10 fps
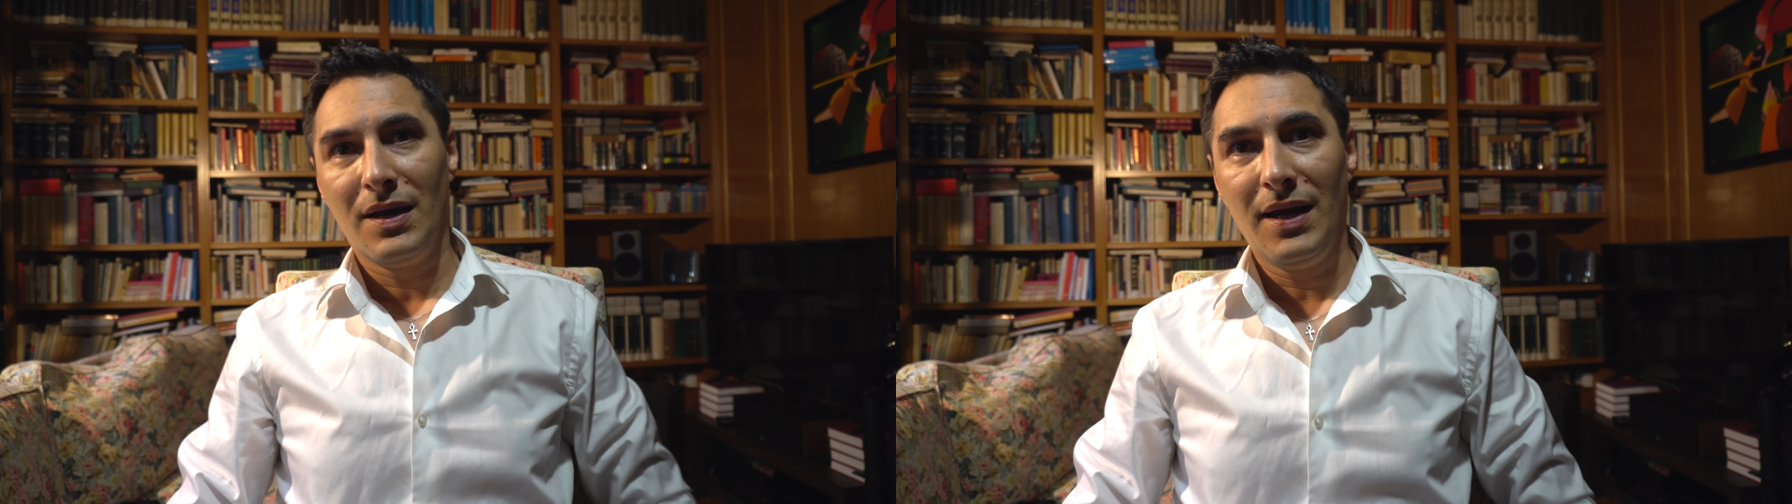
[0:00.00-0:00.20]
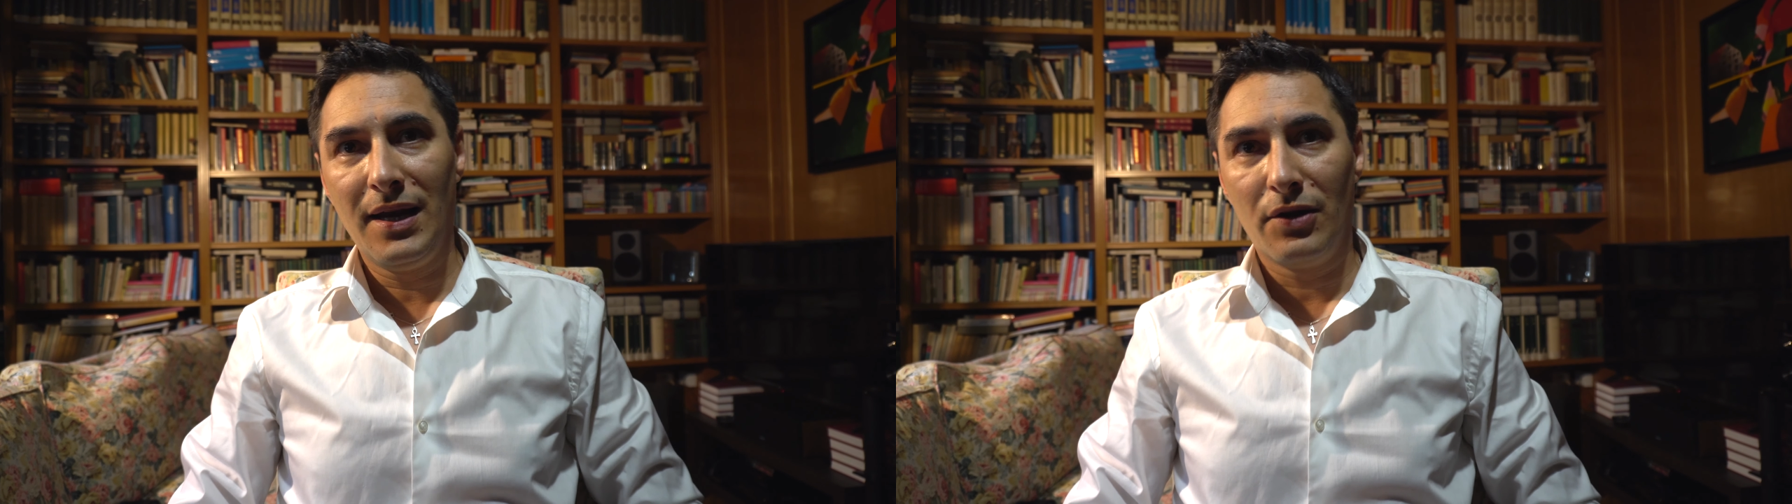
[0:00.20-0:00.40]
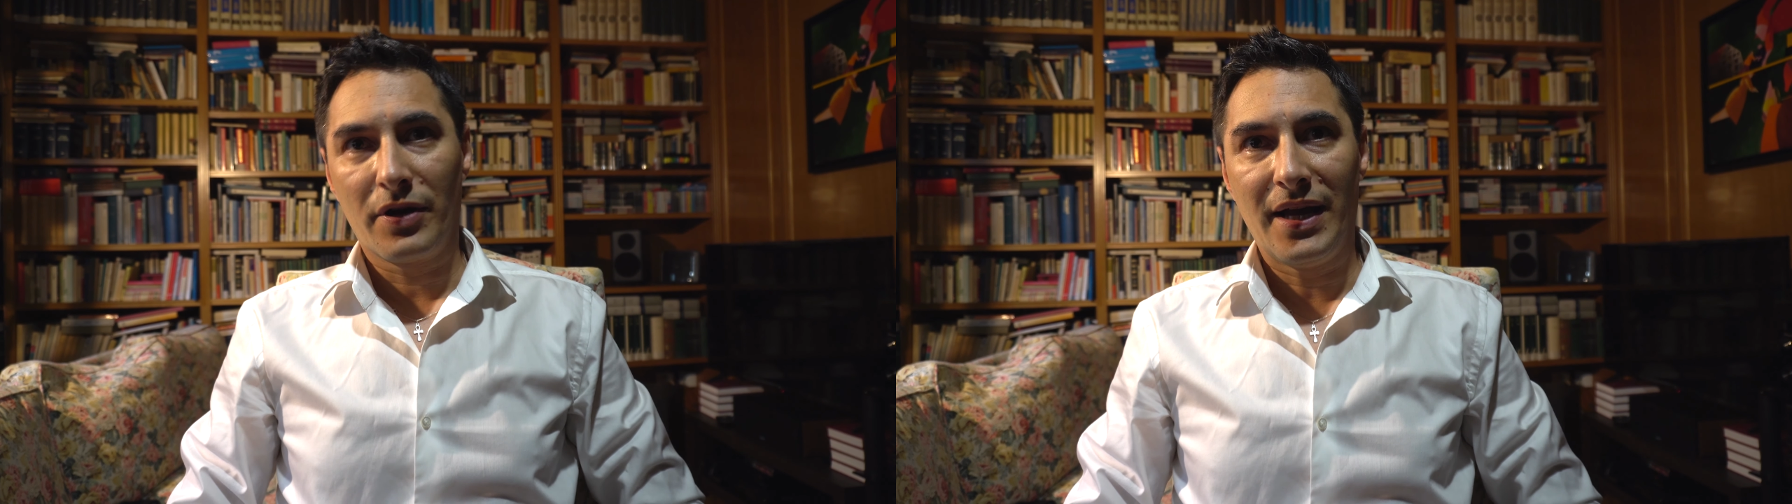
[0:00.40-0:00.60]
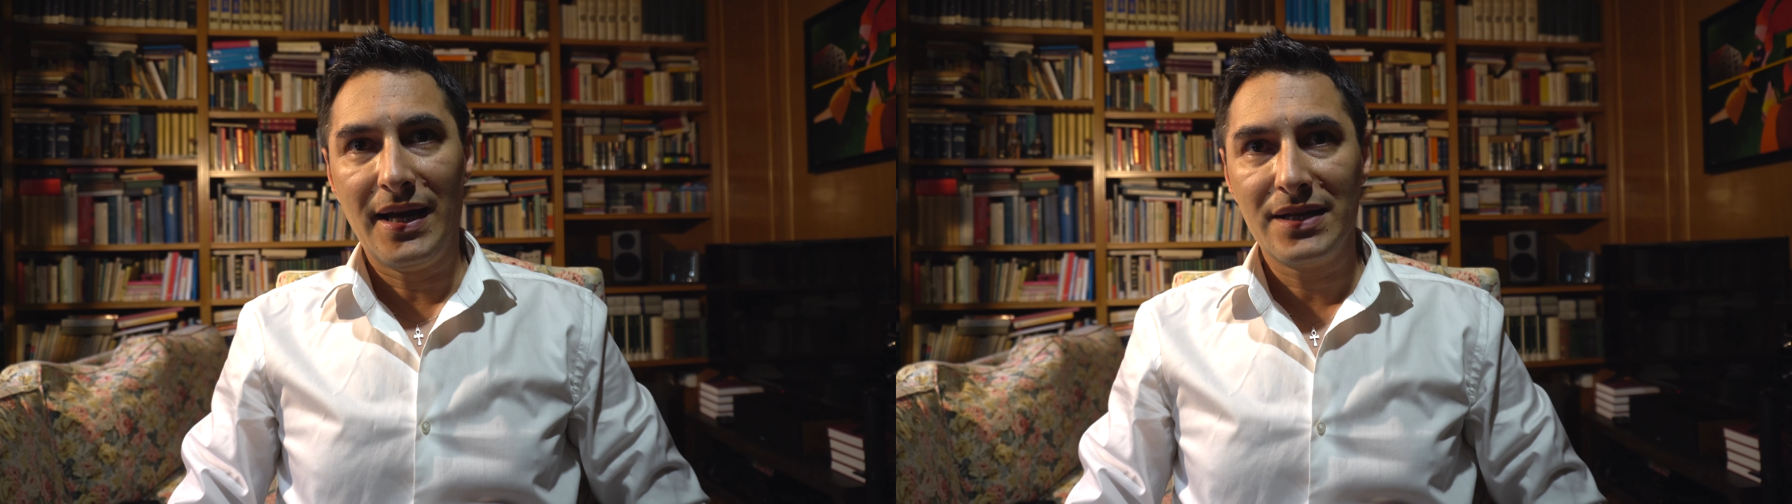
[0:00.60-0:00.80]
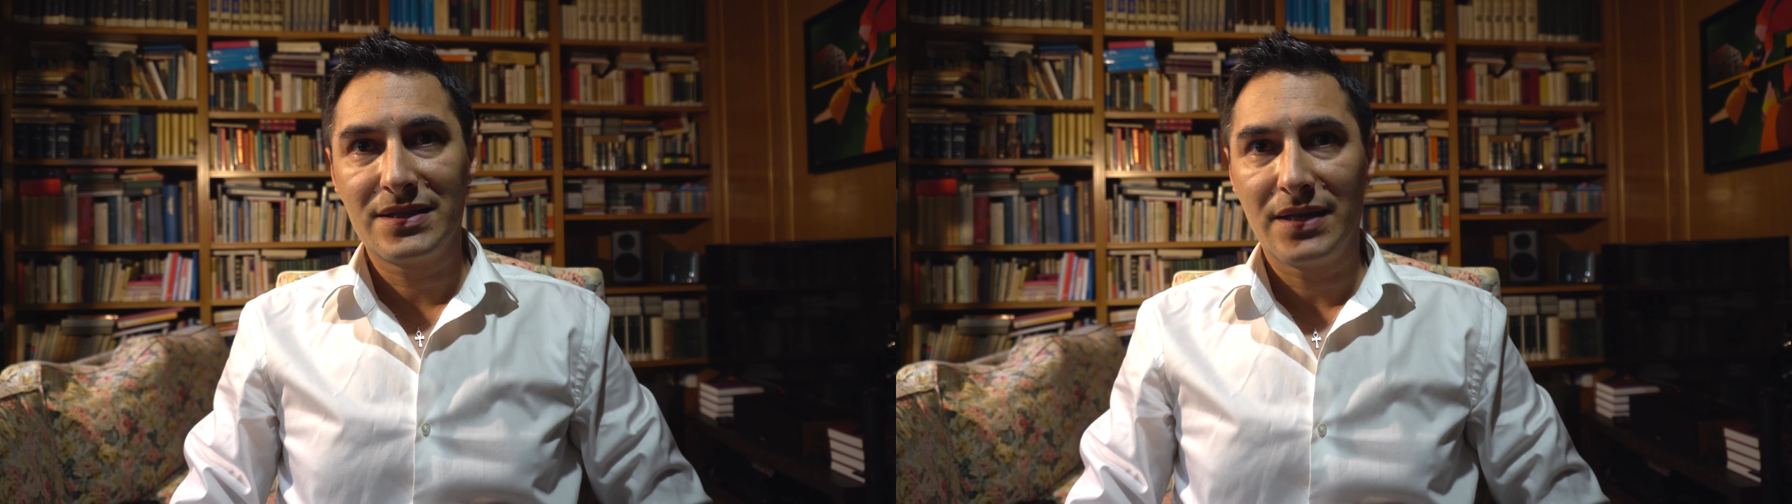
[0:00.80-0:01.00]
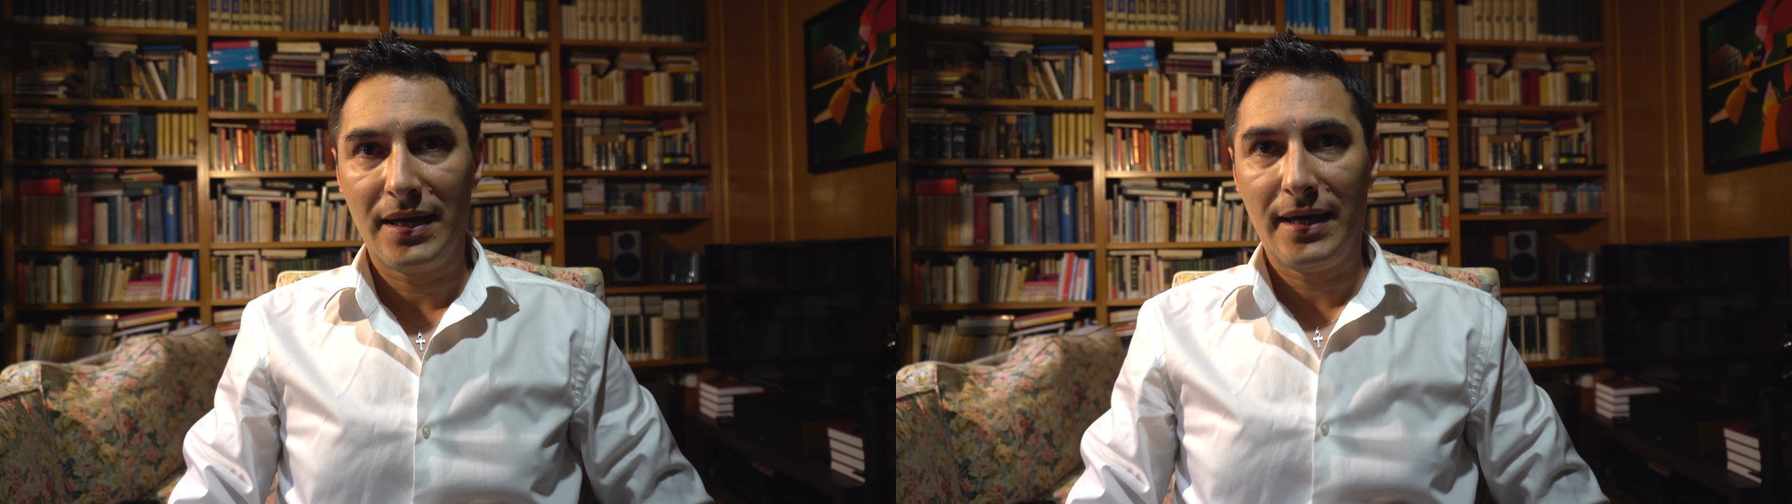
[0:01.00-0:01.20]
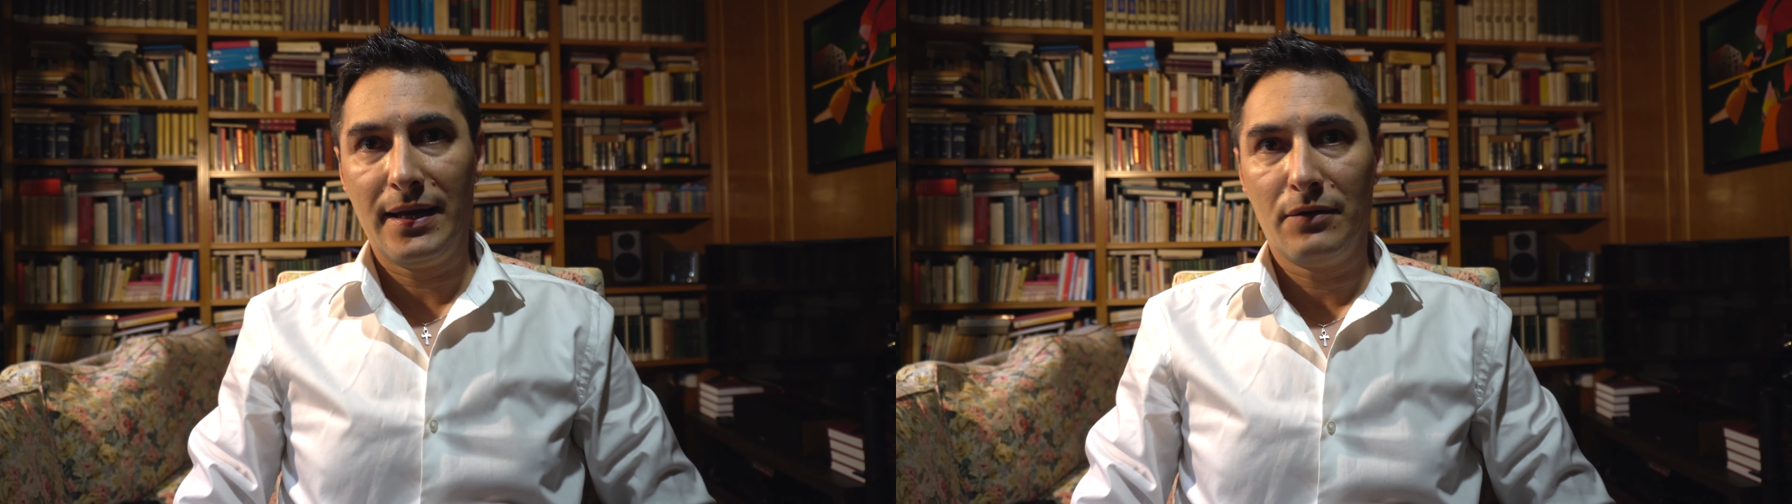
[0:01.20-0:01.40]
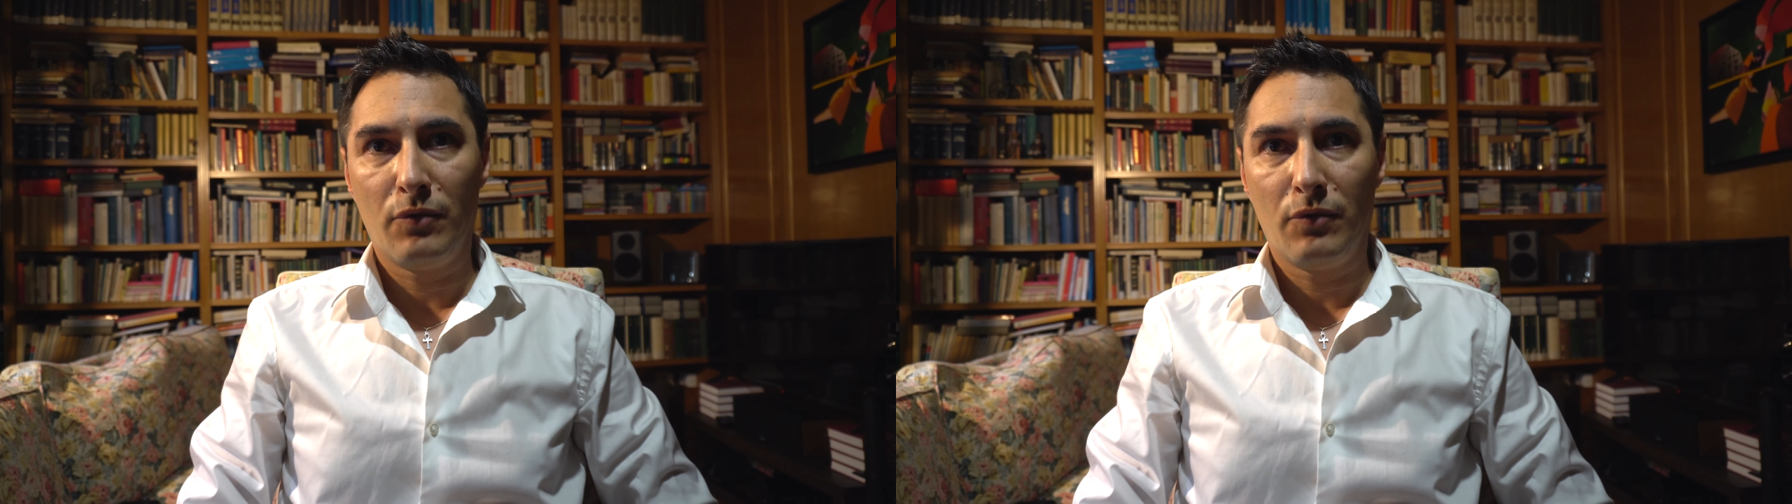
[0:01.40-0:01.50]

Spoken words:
Hello guys, and